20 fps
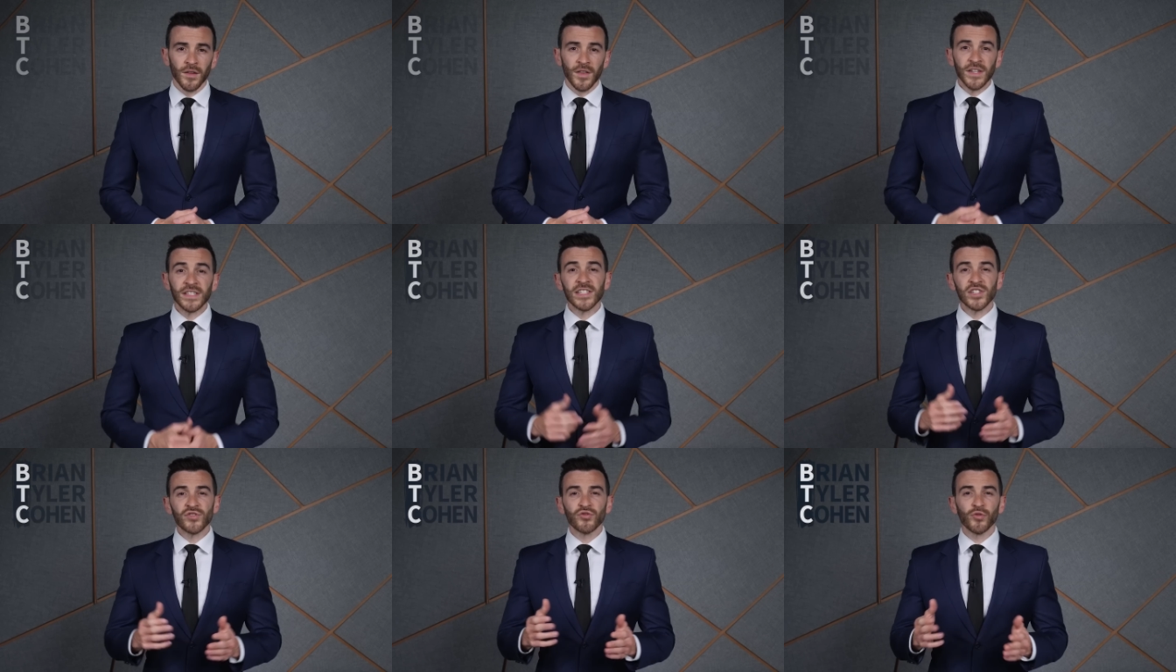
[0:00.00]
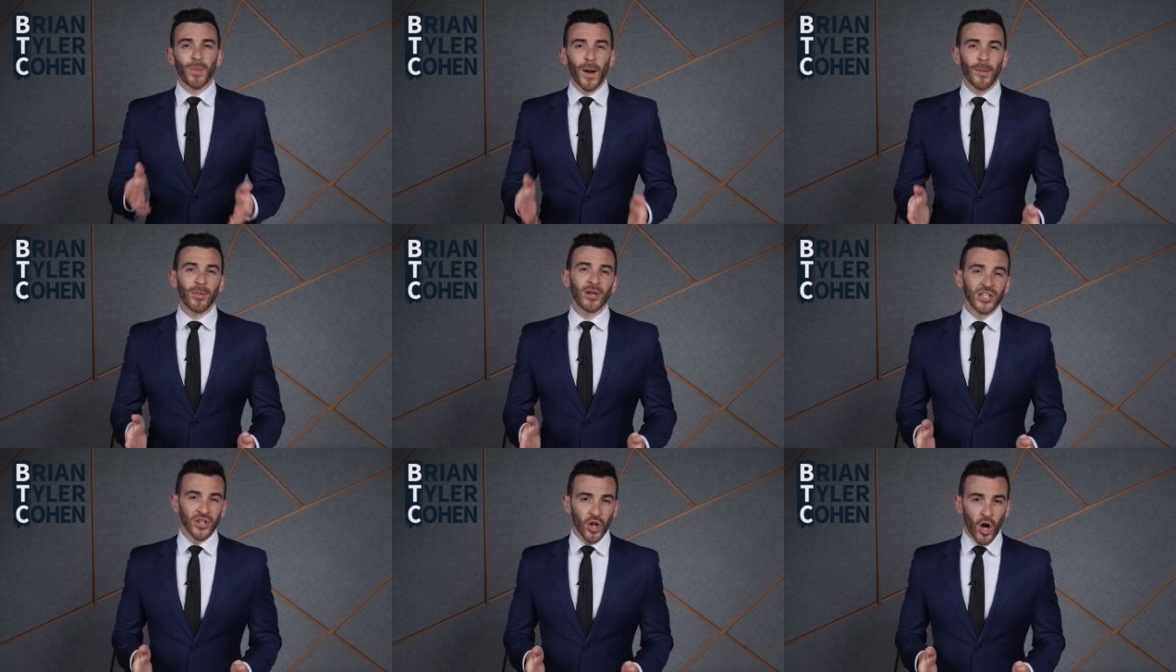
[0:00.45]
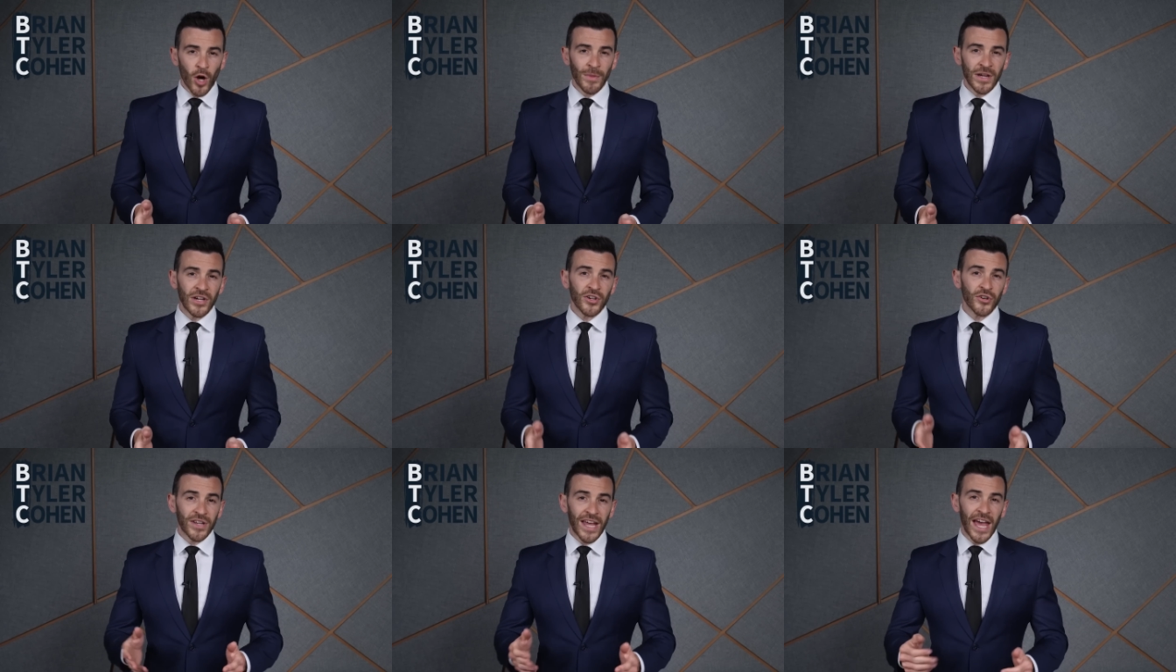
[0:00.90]
This is Republican
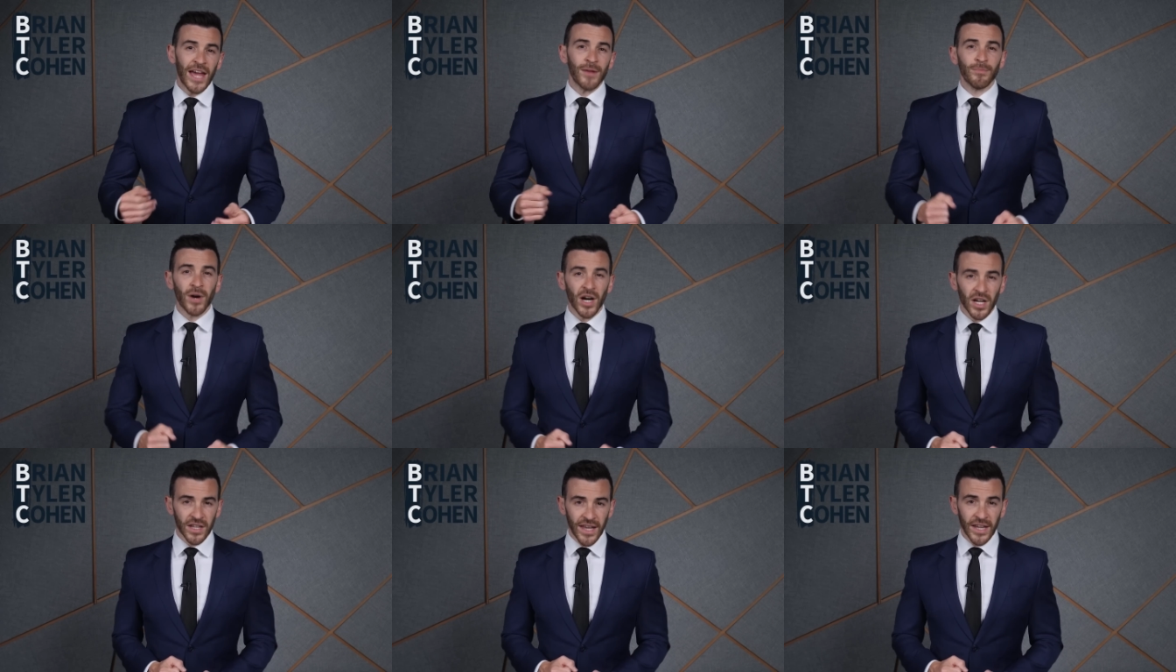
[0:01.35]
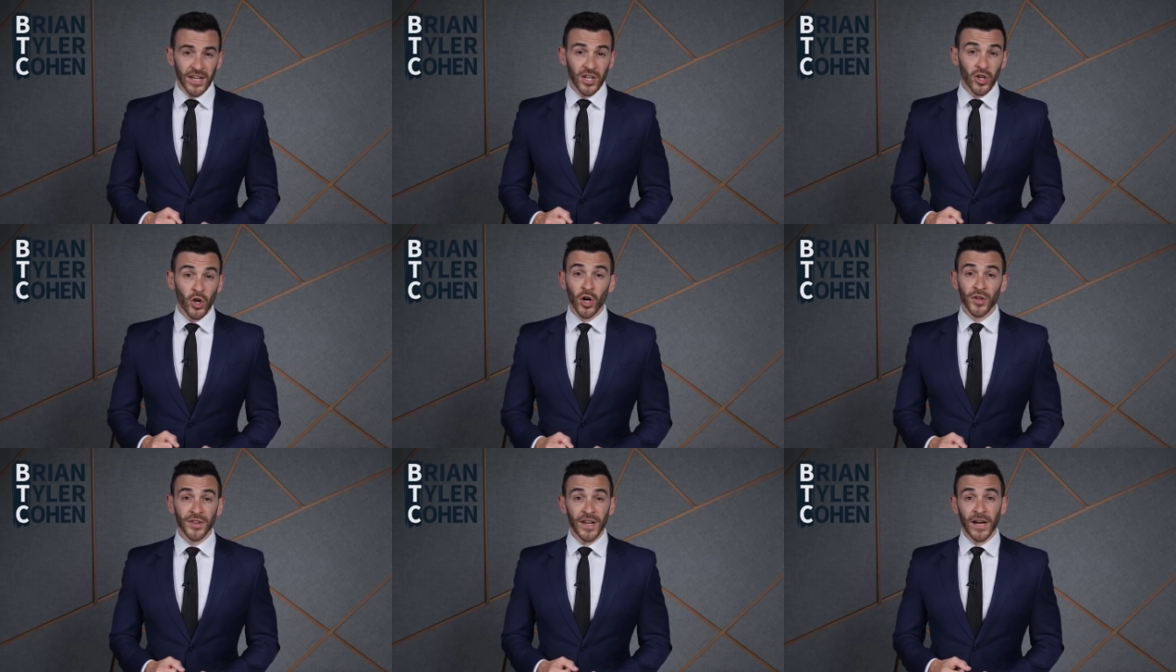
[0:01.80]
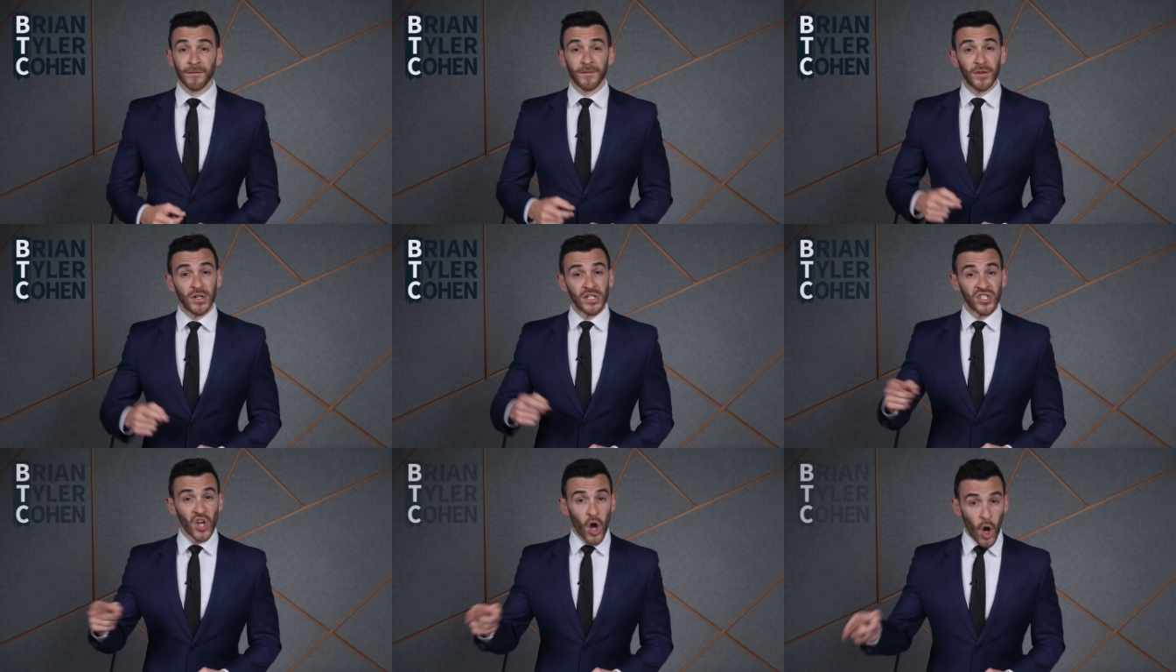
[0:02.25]
lawmaker Ken Buck getting called out
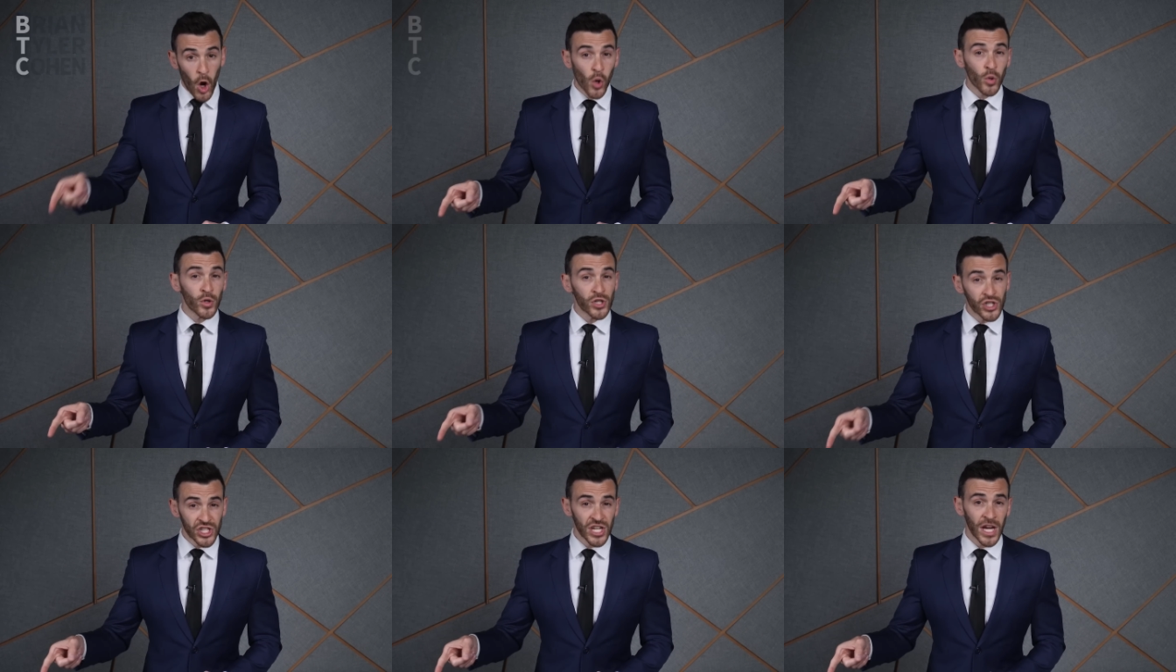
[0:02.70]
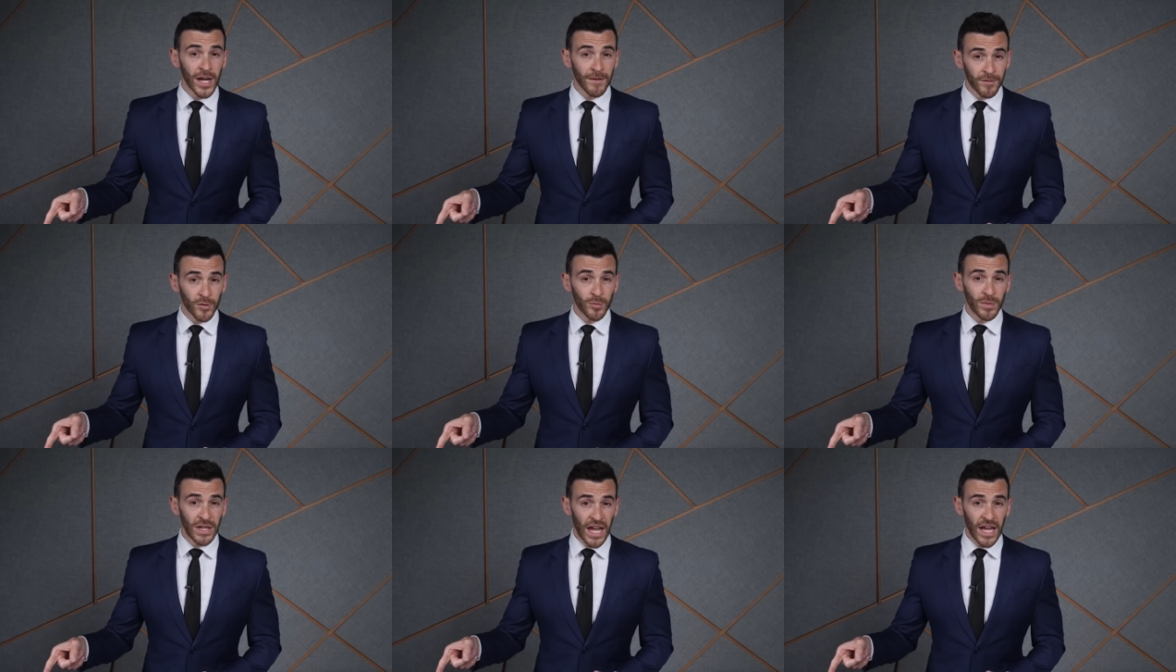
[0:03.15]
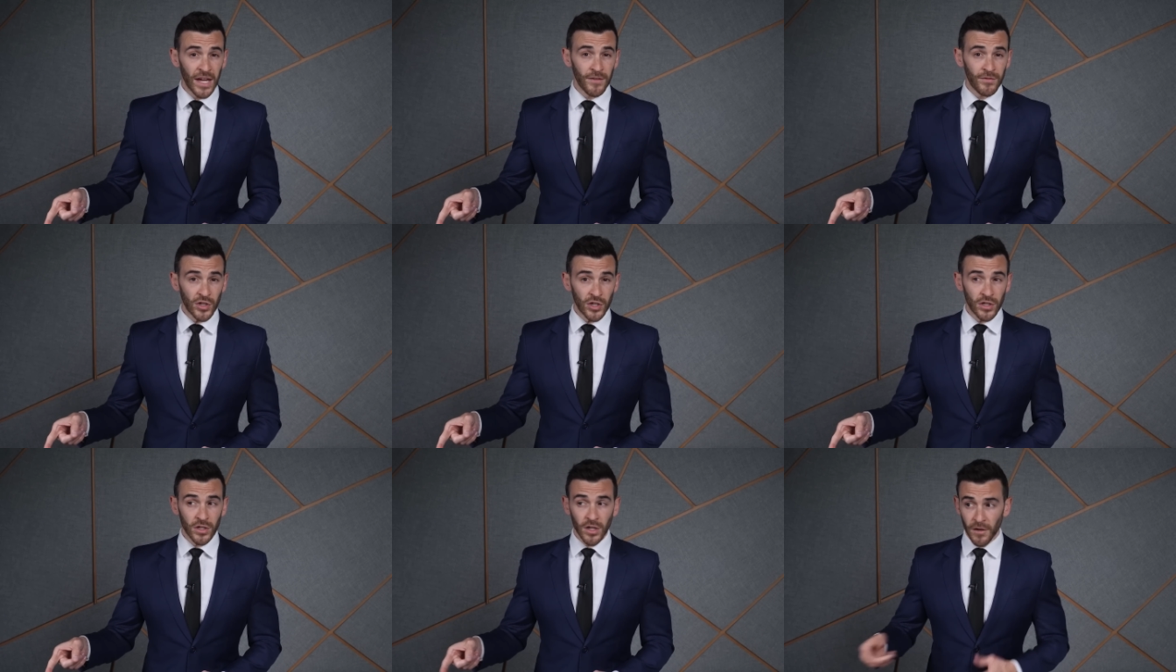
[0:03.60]
for his own shameful
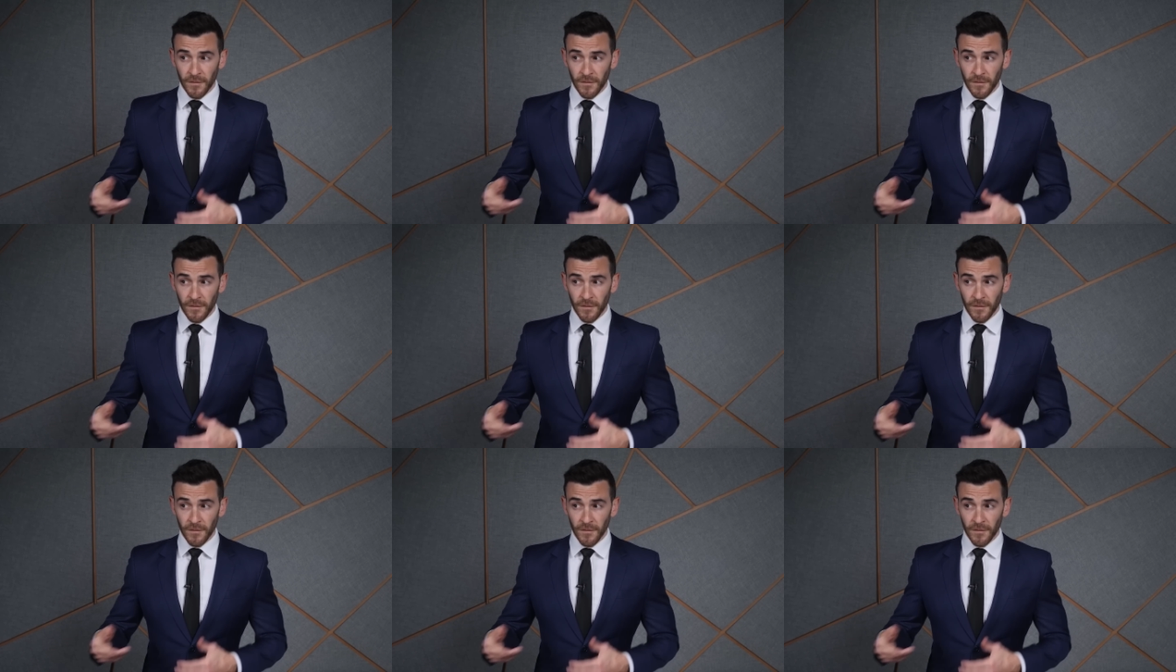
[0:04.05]
behavior,